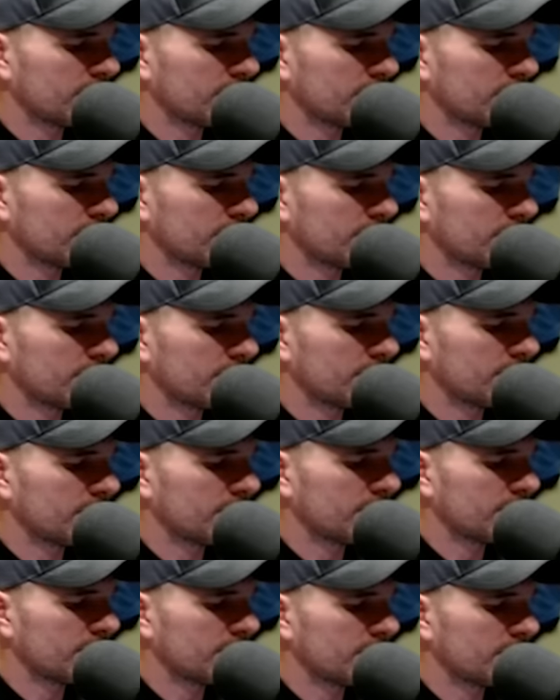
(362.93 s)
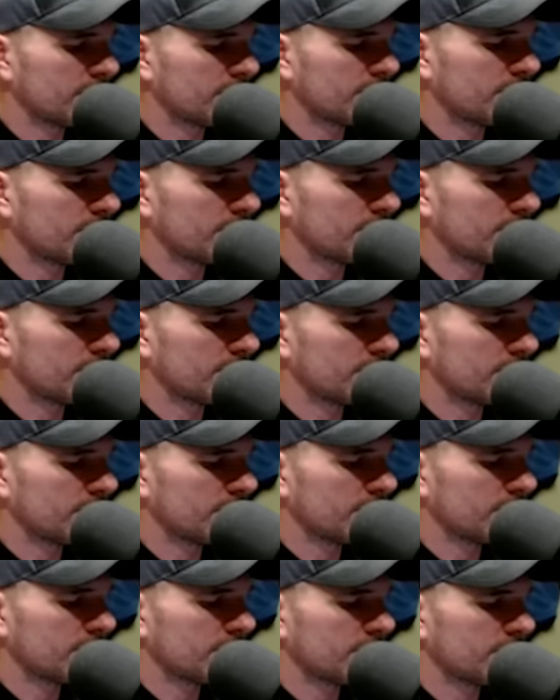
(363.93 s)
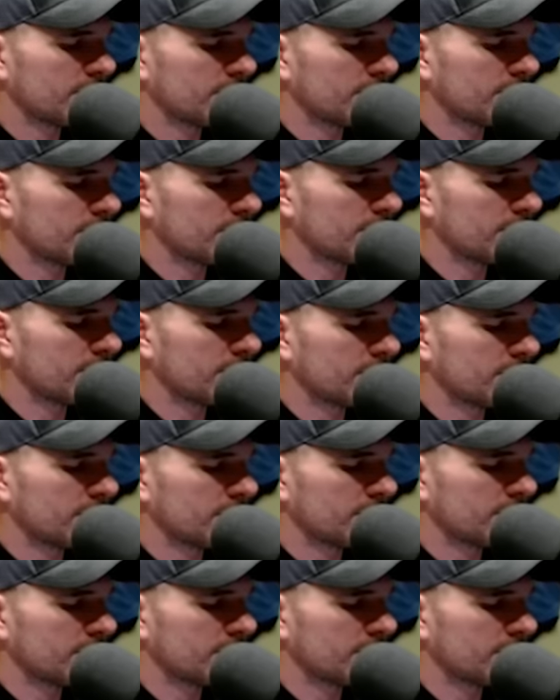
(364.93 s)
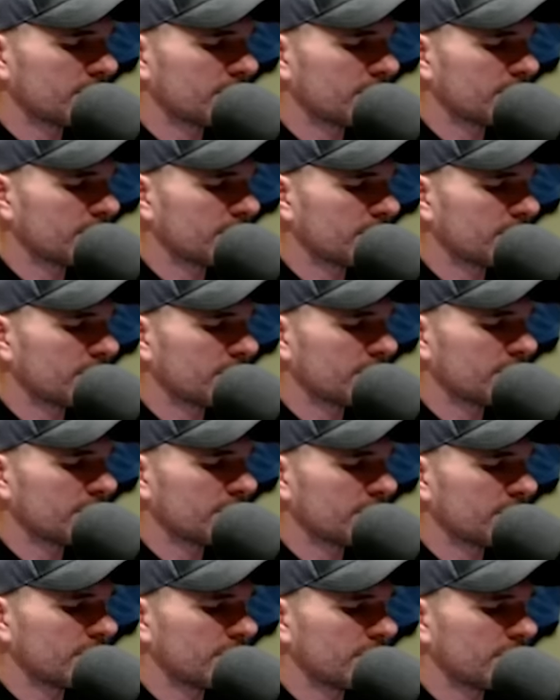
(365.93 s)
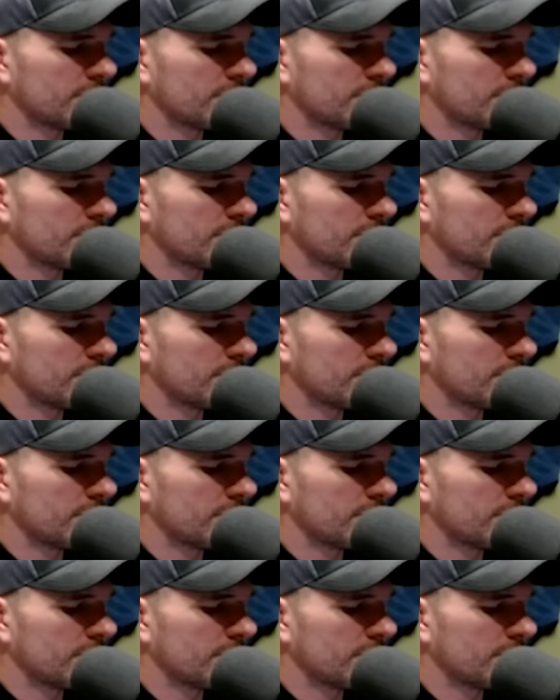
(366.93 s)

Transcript: No words are spoken by the person on screen.